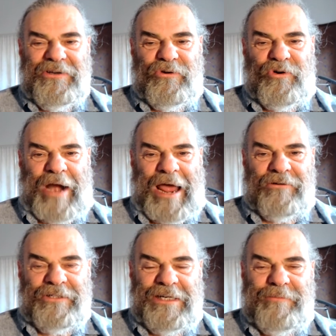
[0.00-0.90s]

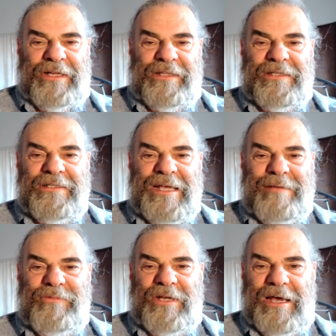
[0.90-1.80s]
grounded, but at the
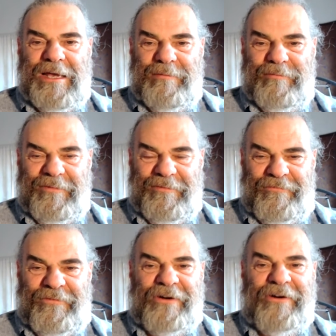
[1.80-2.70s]
same time,
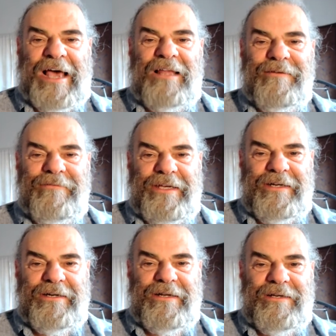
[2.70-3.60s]
very
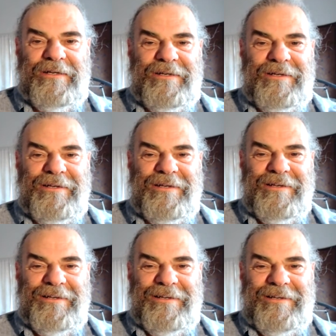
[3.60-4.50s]
elevated,
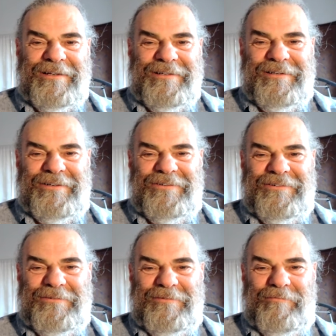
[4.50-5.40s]
you know,
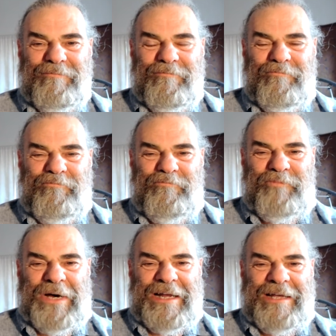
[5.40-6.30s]

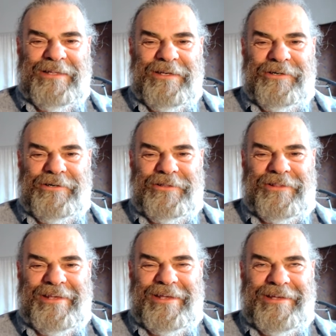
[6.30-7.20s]
butt on the
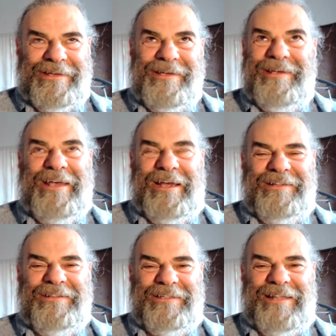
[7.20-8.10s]
earth, head
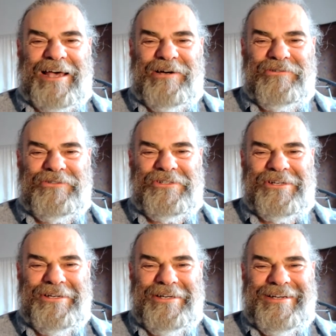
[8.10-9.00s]
in the clouds,
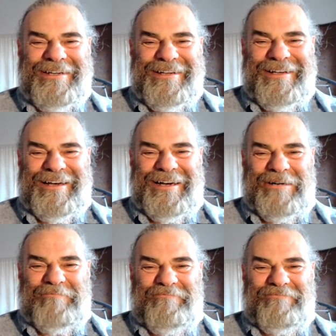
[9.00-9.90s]

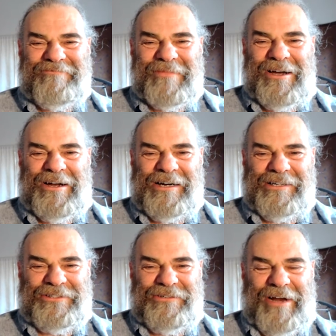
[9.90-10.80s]

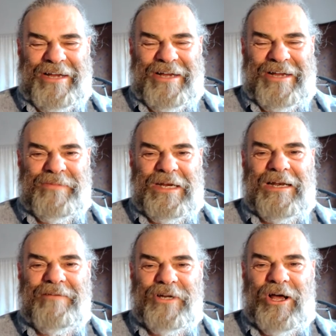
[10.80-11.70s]
heart right in the
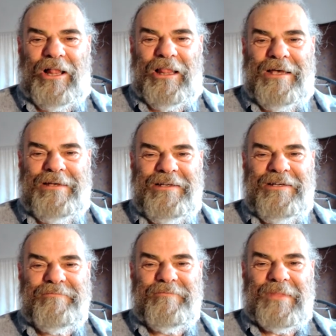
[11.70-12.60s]
middle of it all.
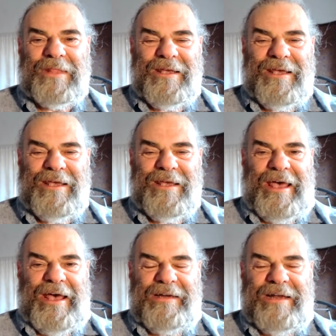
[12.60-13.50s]

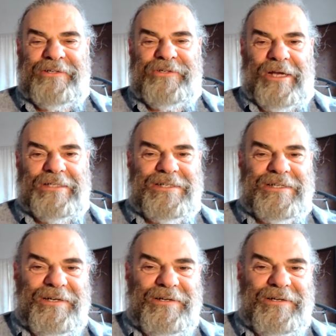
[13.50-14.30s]
And I trust